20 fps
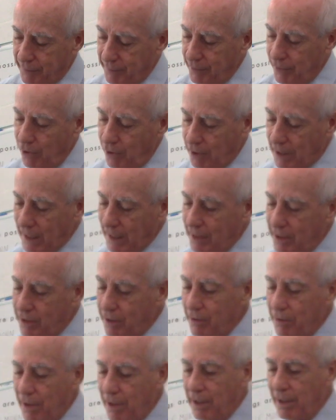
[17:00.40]
look
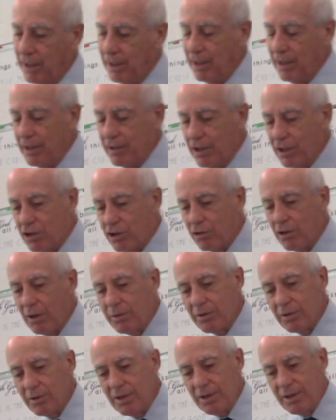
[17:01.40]
into the
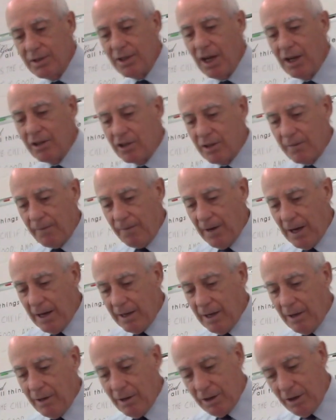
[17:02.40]
scriptures and such and find
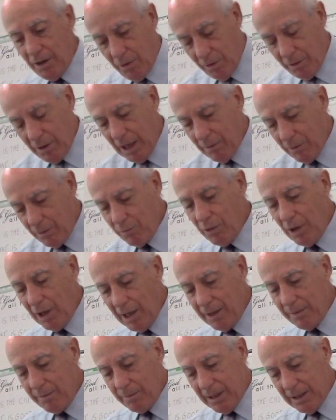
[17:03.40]
out, you know, they would
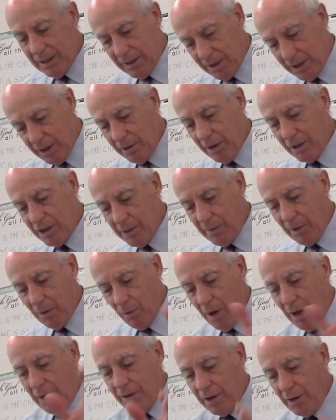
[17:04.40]
really be serious about
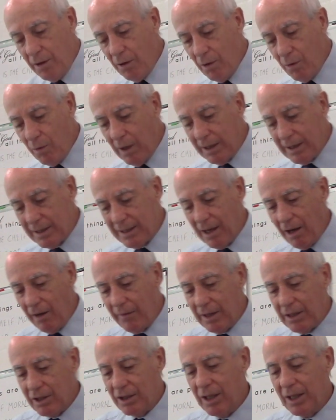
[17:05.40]
wanting to know what
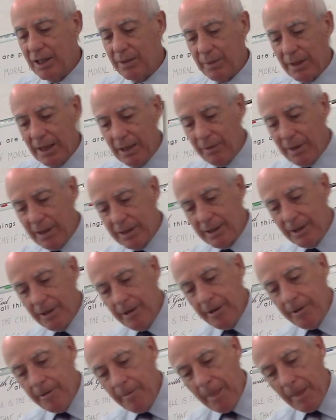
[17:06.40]
salvation is. But anyways,
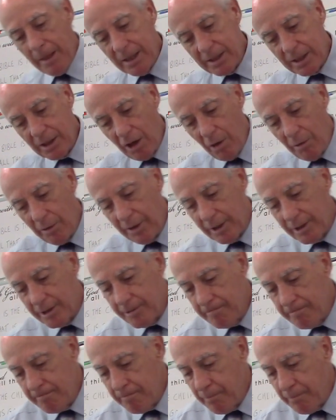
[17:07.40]
let's get on with this.